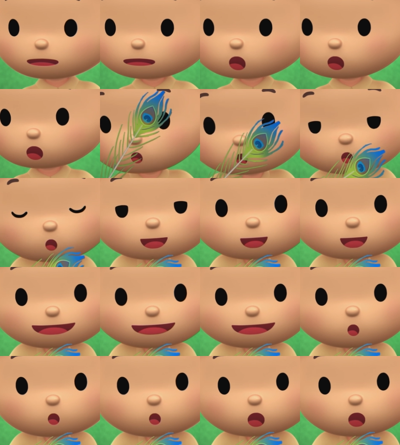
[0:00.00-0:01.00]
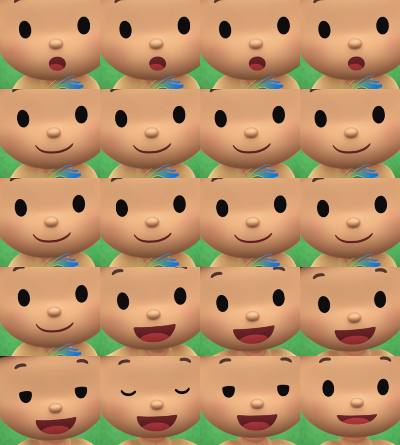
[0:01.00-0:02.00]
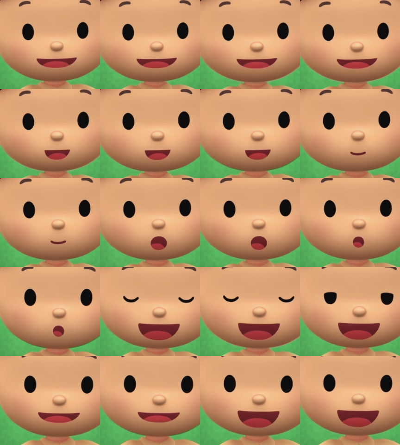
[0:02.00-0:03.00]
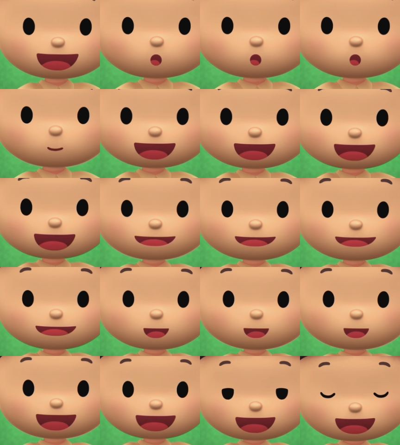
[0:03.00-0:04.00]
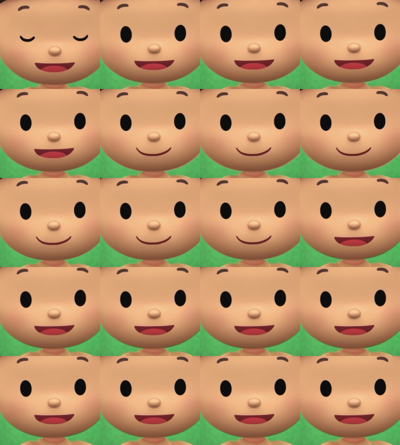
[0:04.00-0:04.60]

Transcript: You know what we should do? Let's take a photo and send it to my sister Katie.